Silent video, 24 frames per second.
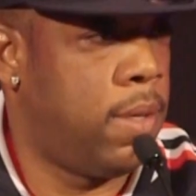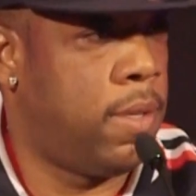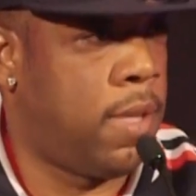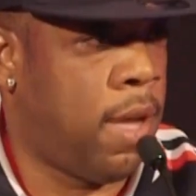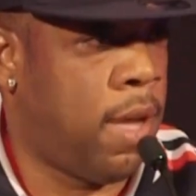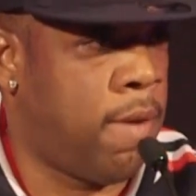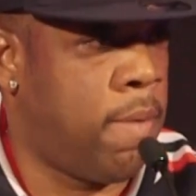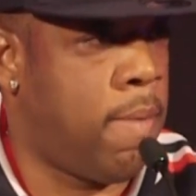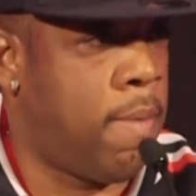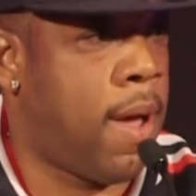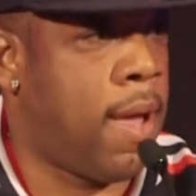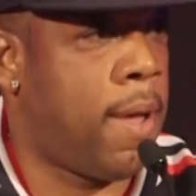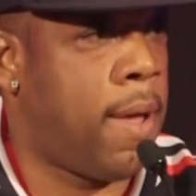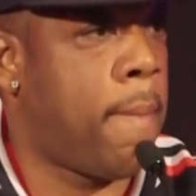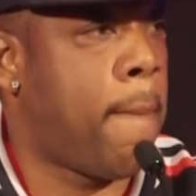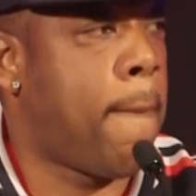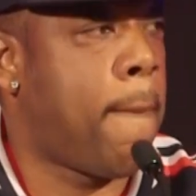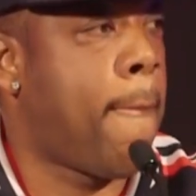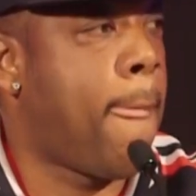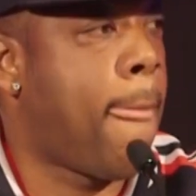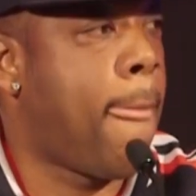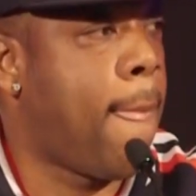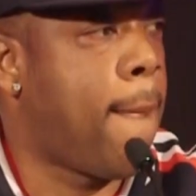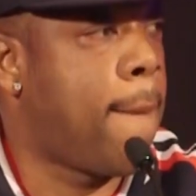Everybody?
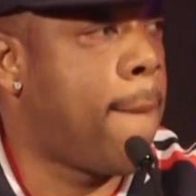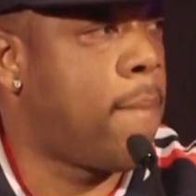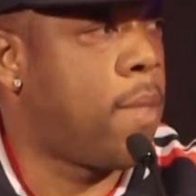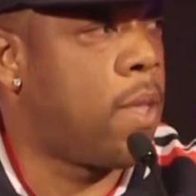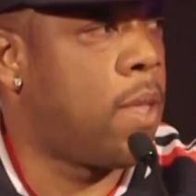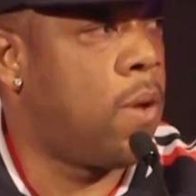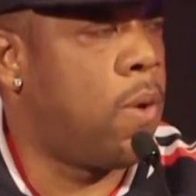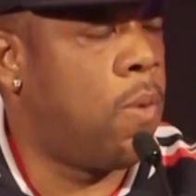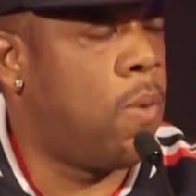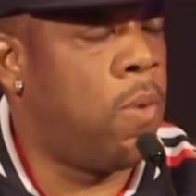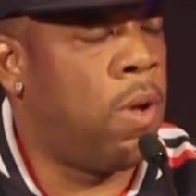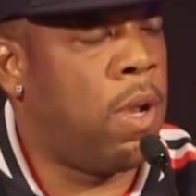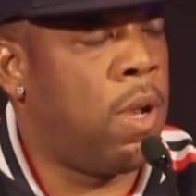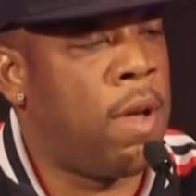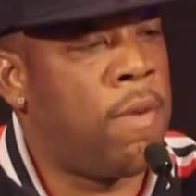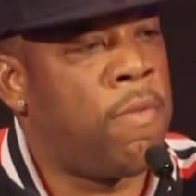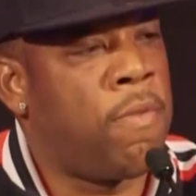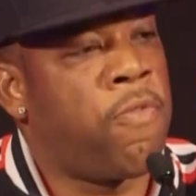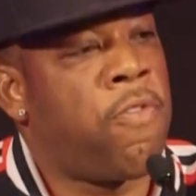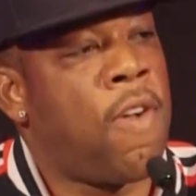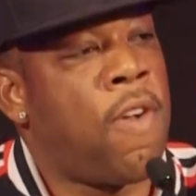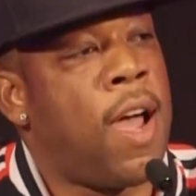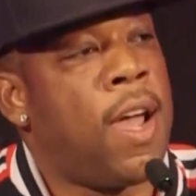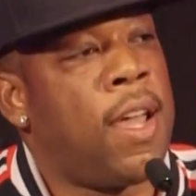Well, on
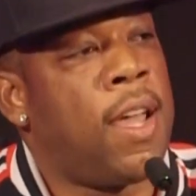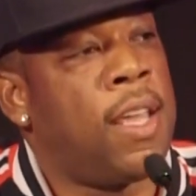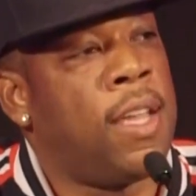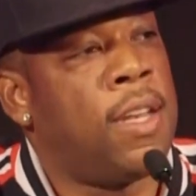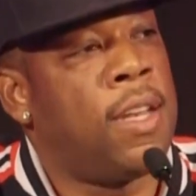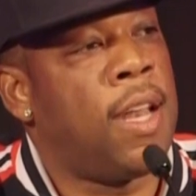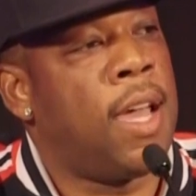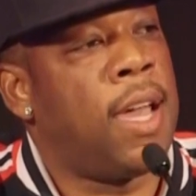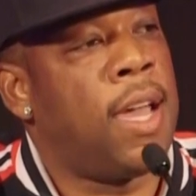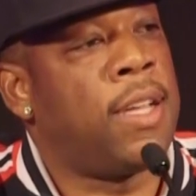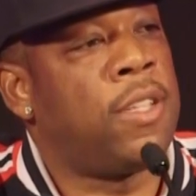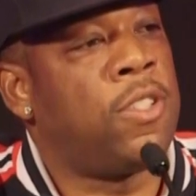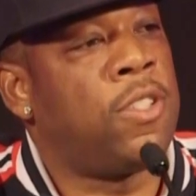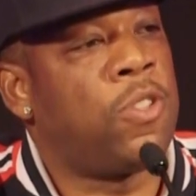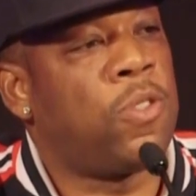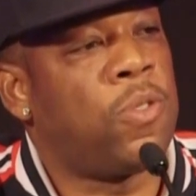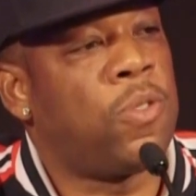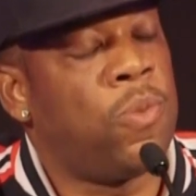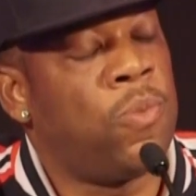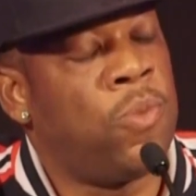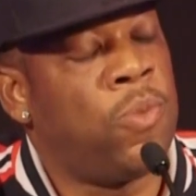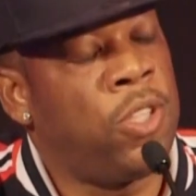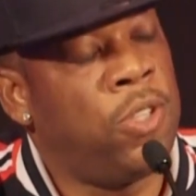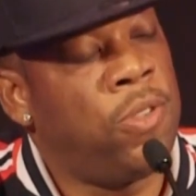Friday nights,
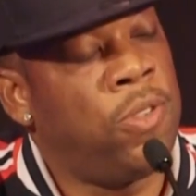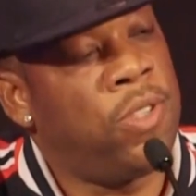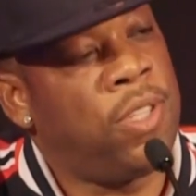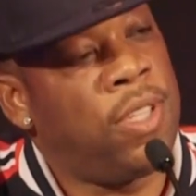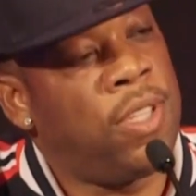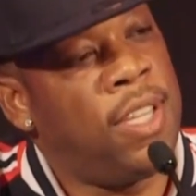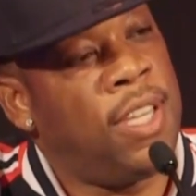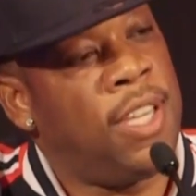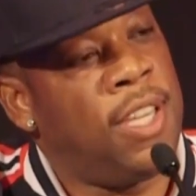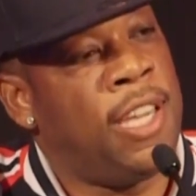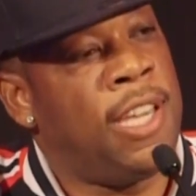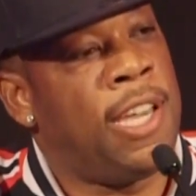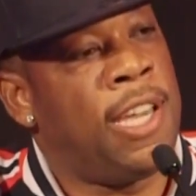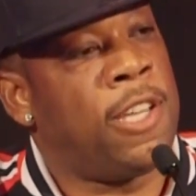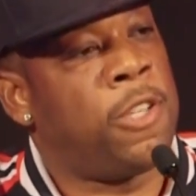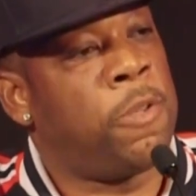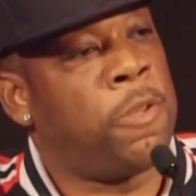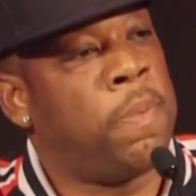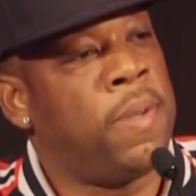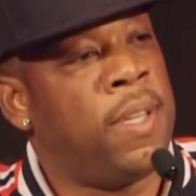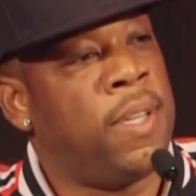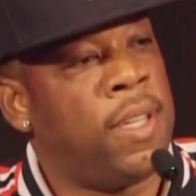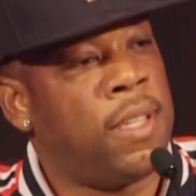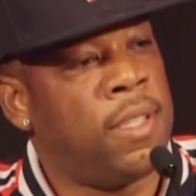when you see
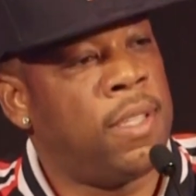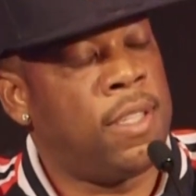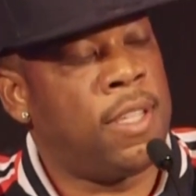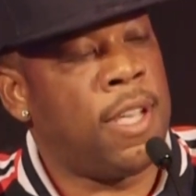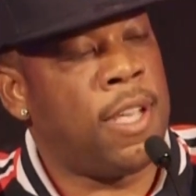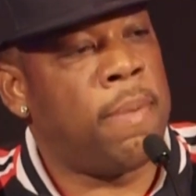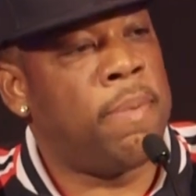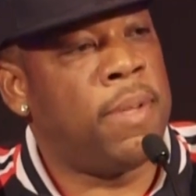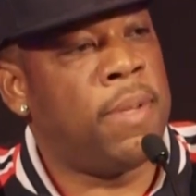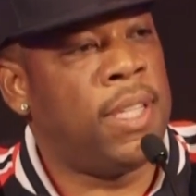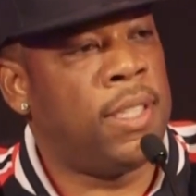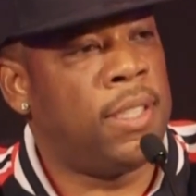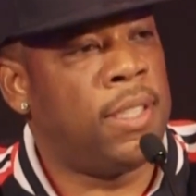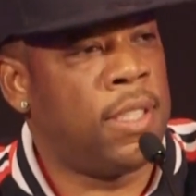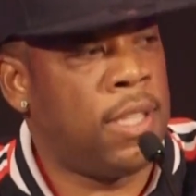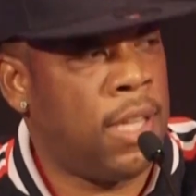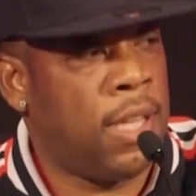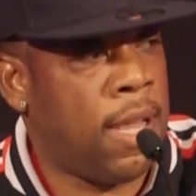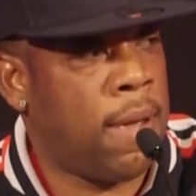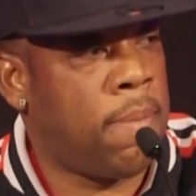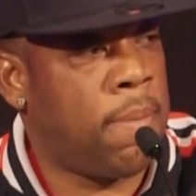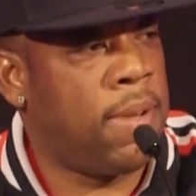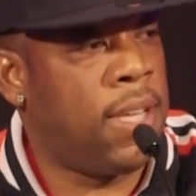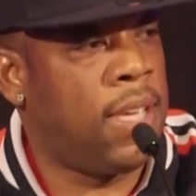ESPN
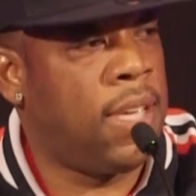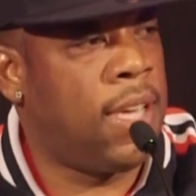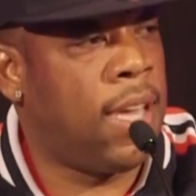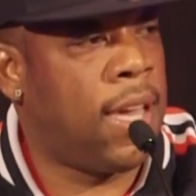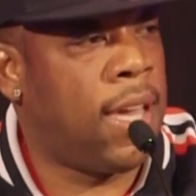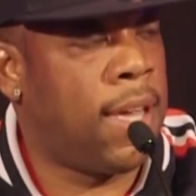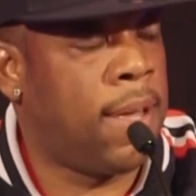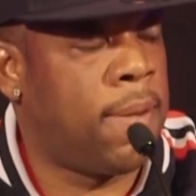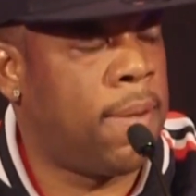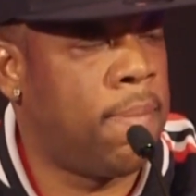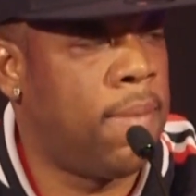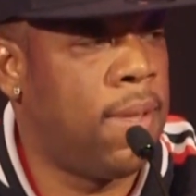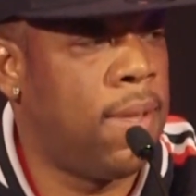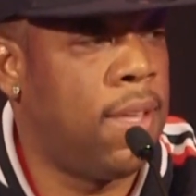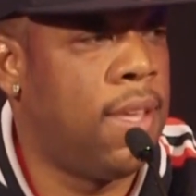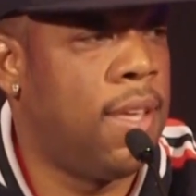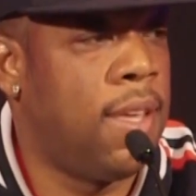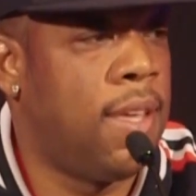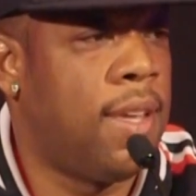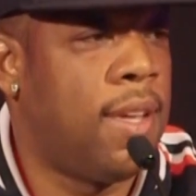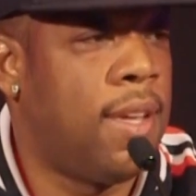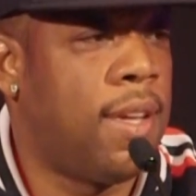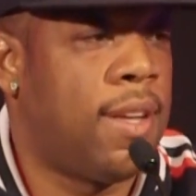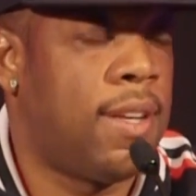Celebrity Game,
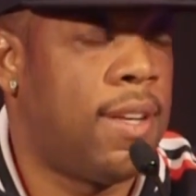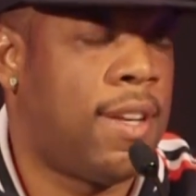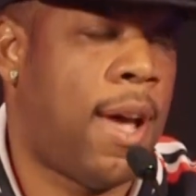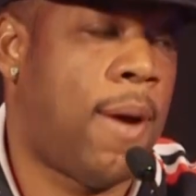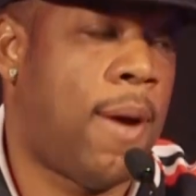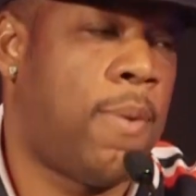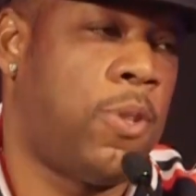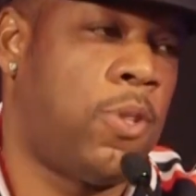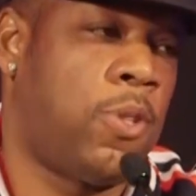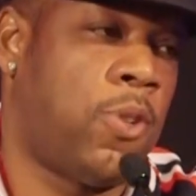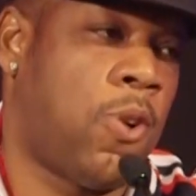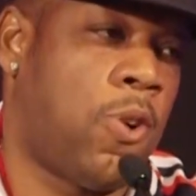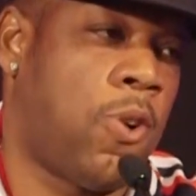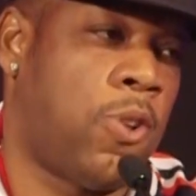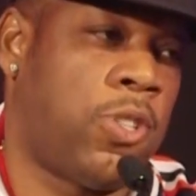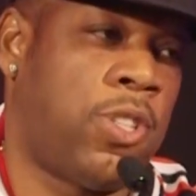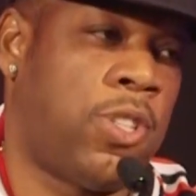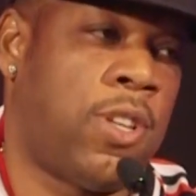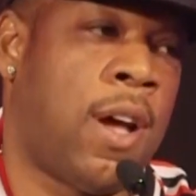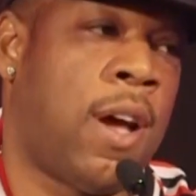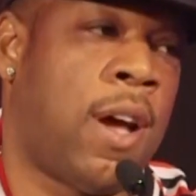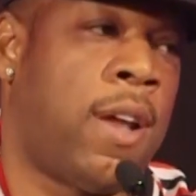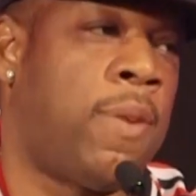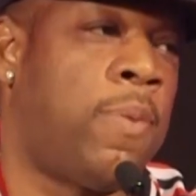that was all
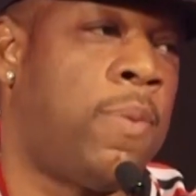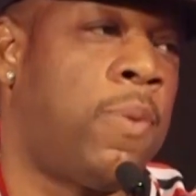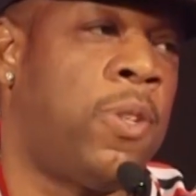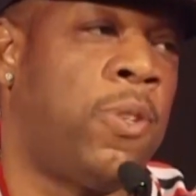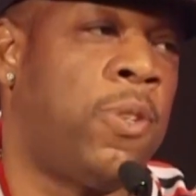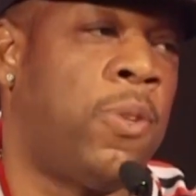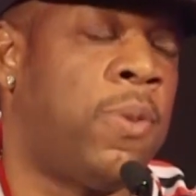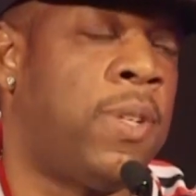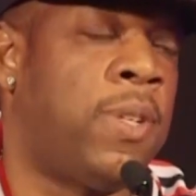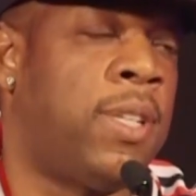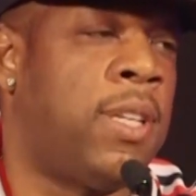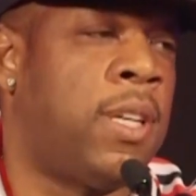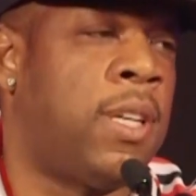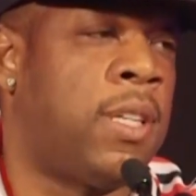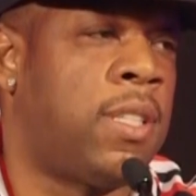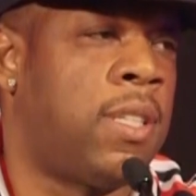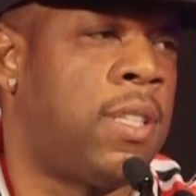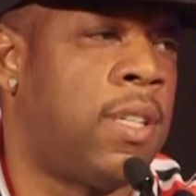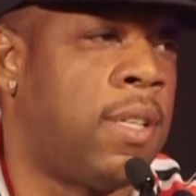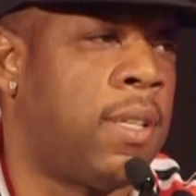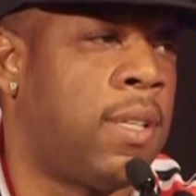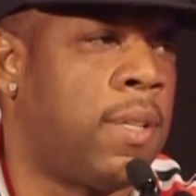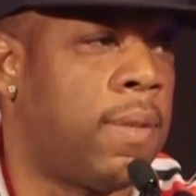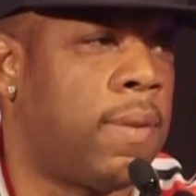started with New
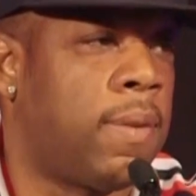Edition.